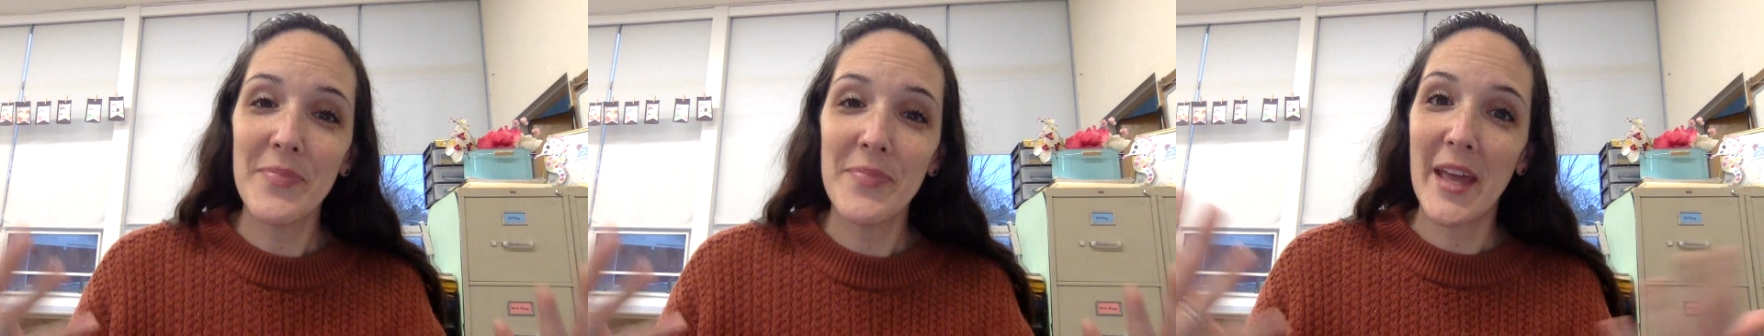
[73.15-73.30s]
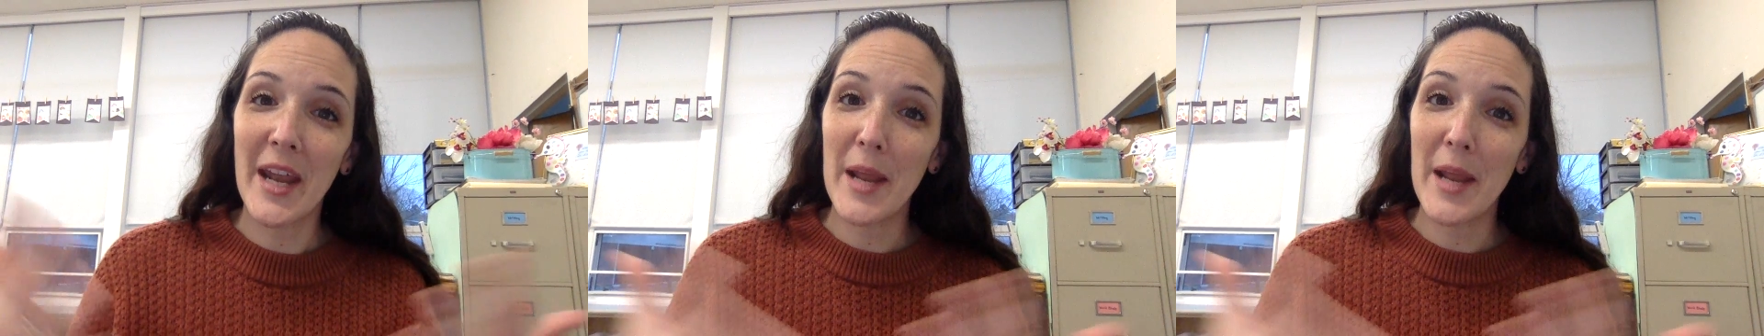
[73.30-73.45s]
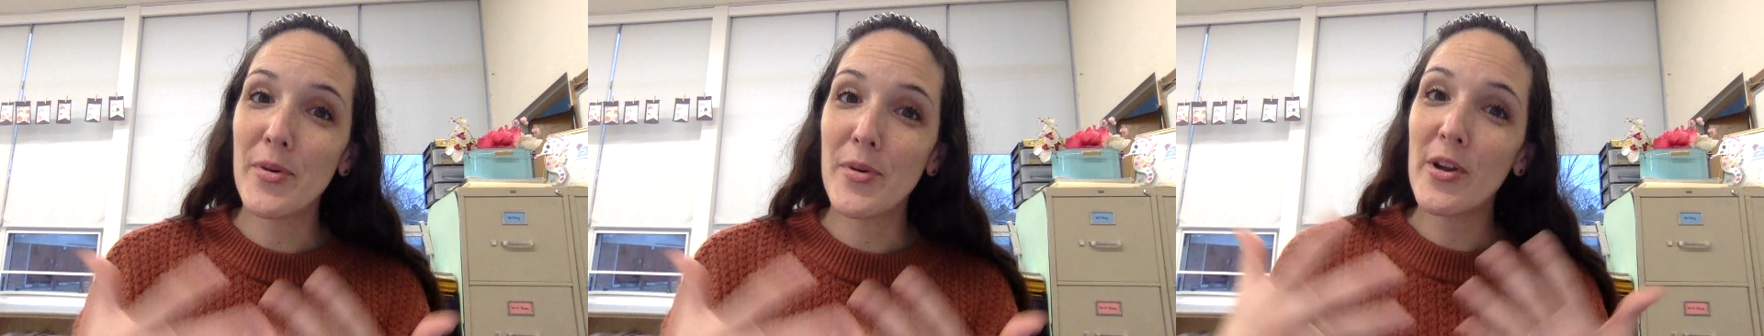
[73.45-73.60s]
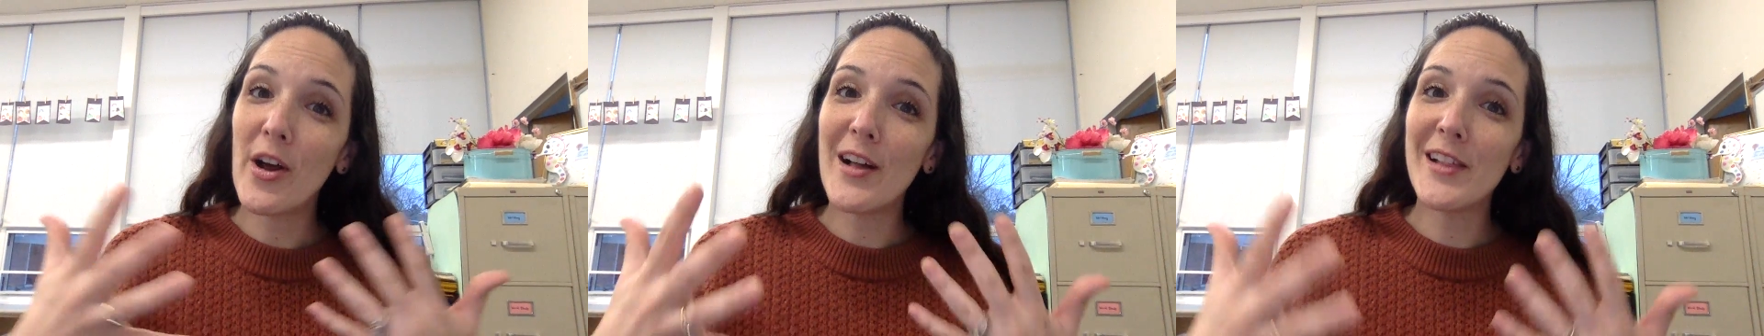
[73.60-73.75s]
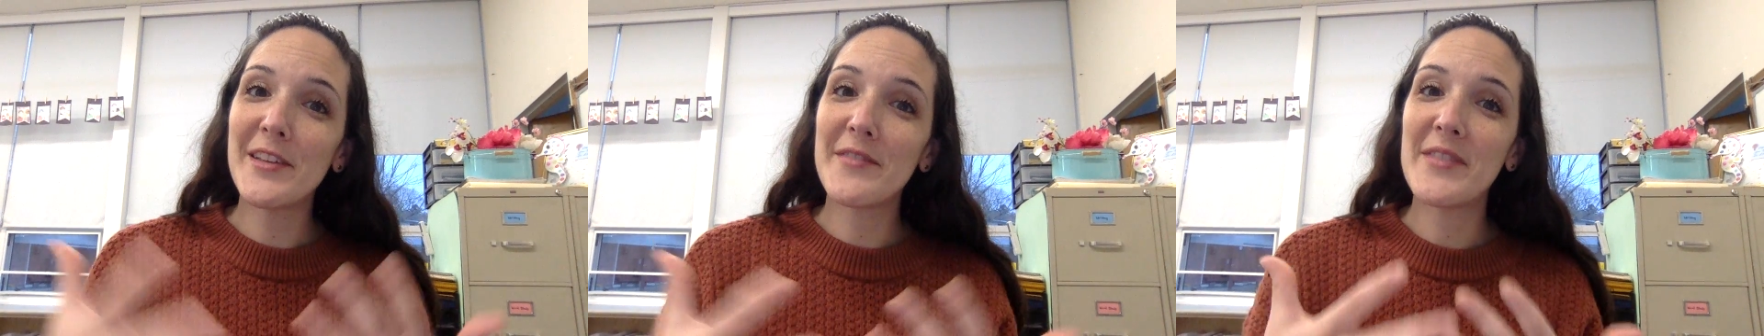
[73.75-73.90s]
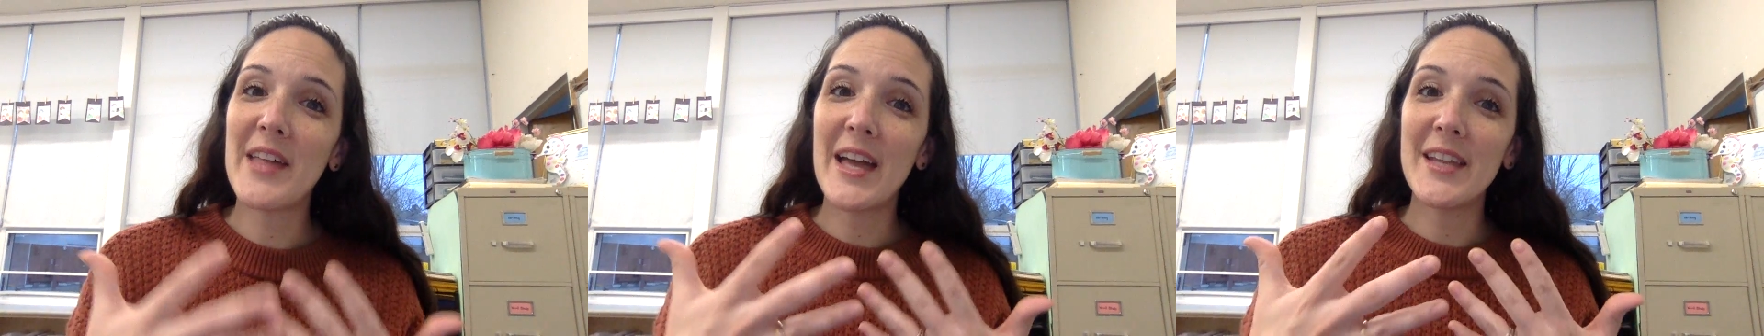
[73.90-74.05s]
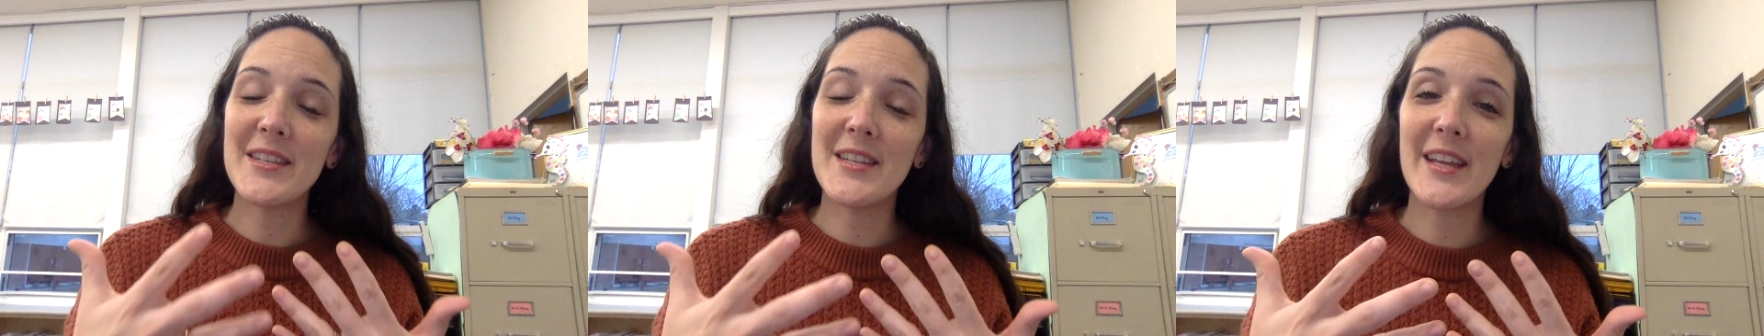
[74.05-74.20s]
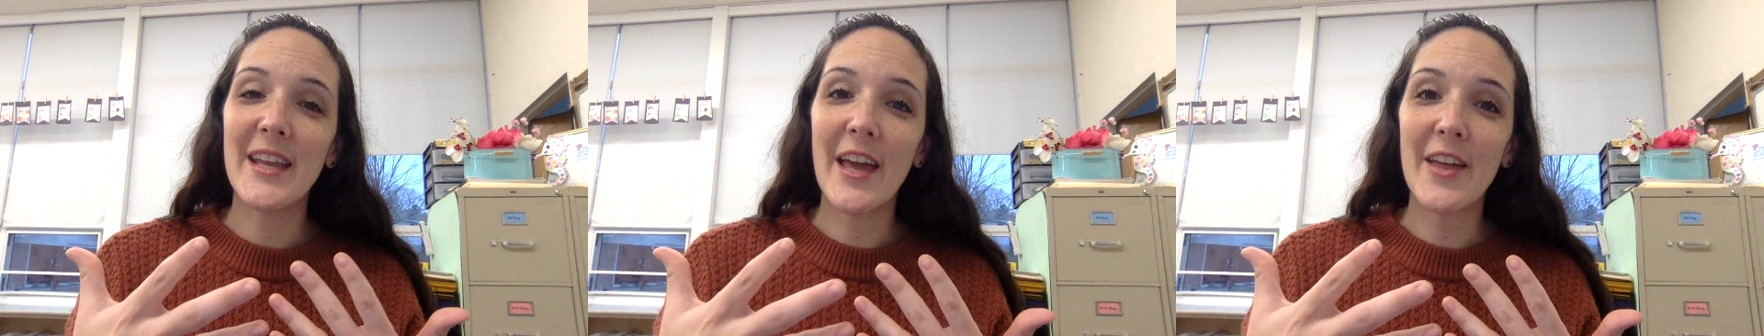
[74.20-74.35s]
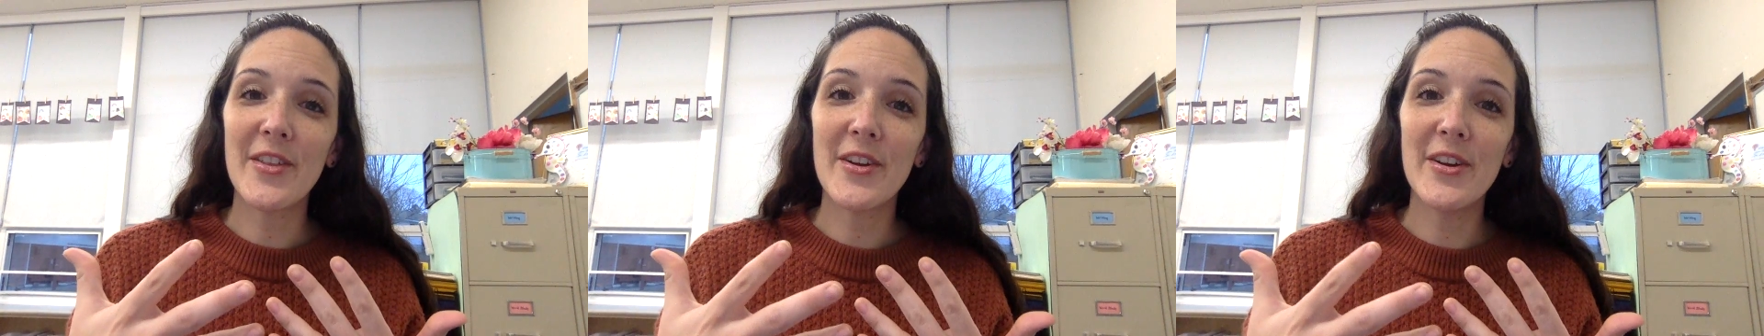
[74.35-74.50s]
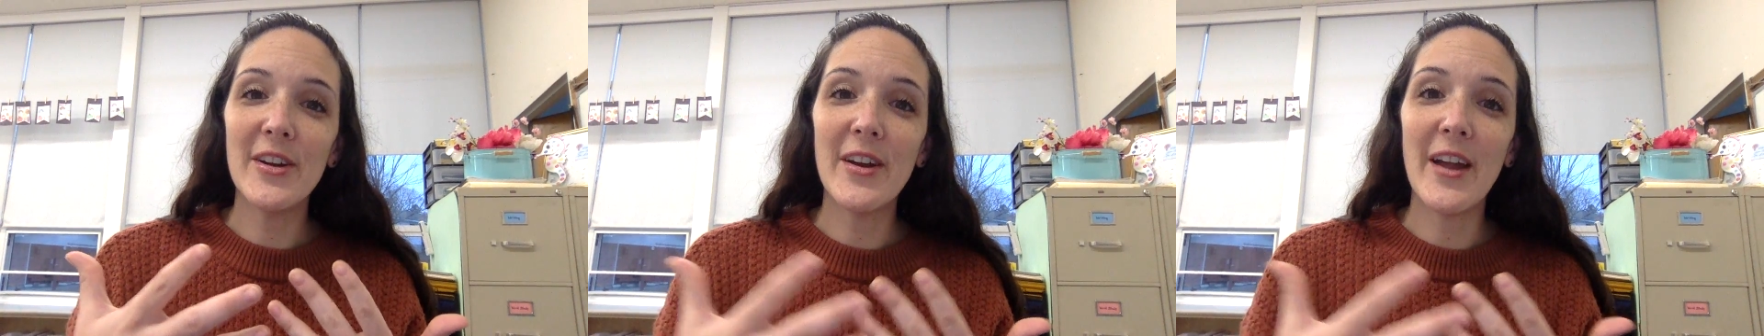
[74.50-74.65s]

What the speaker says: And I put all of that together,